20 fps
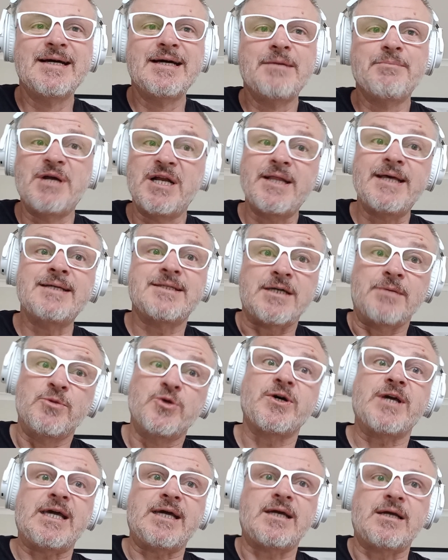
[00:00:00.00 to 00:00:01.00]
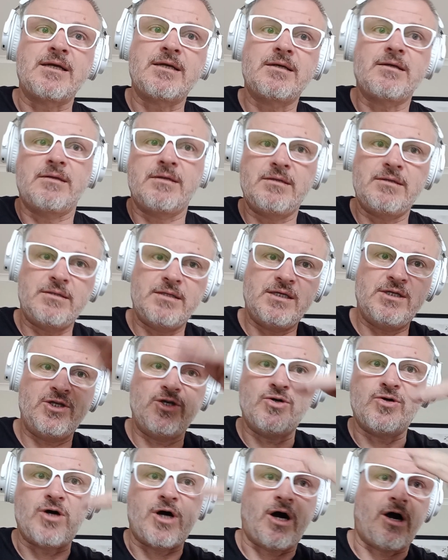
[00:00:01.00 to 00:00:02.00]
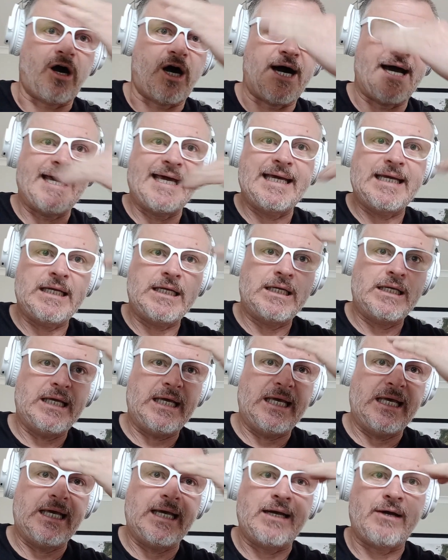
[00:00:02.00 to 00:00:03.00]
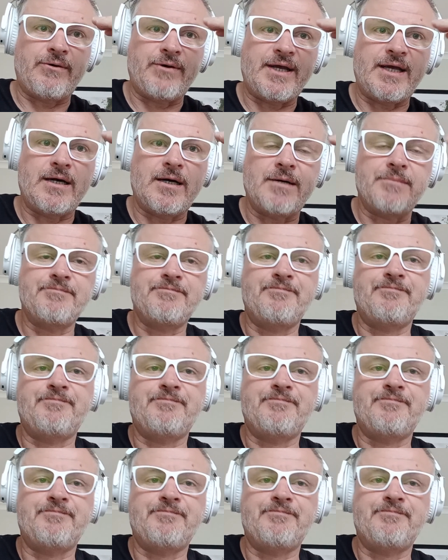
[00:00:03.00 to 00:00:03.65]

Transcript: But at least I'm looking in your eye area,